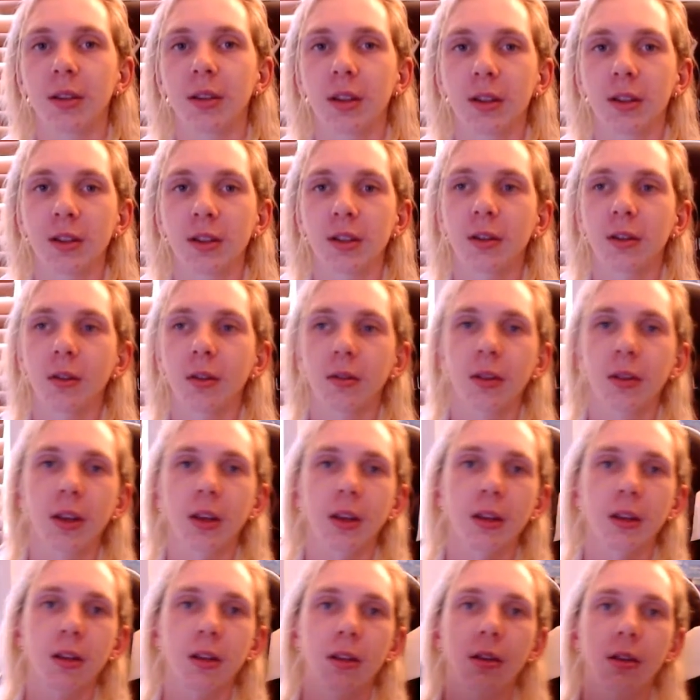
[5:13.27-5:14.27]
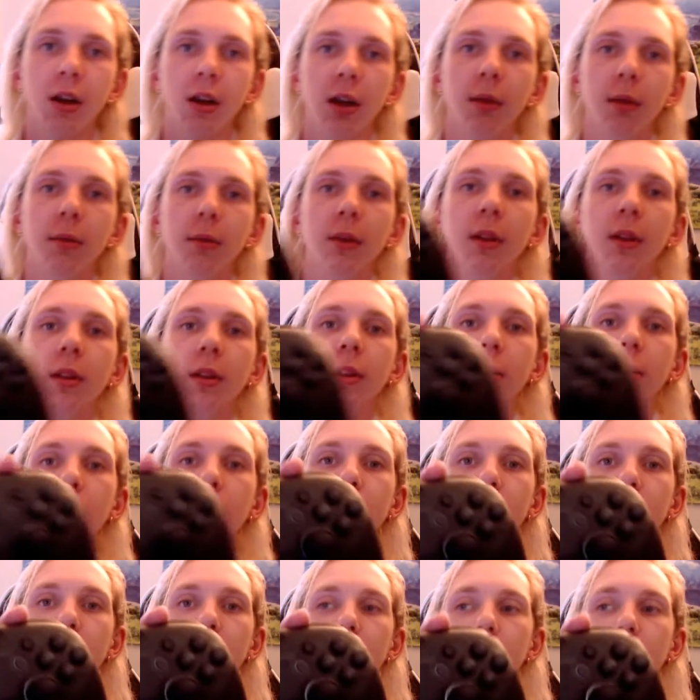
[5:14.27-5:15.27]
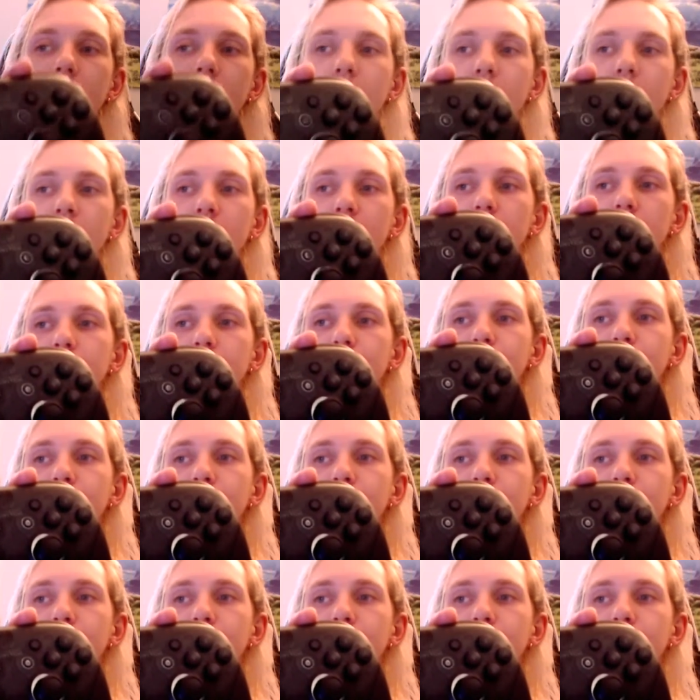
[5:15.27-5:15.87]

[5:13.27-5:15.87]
It's not the little circles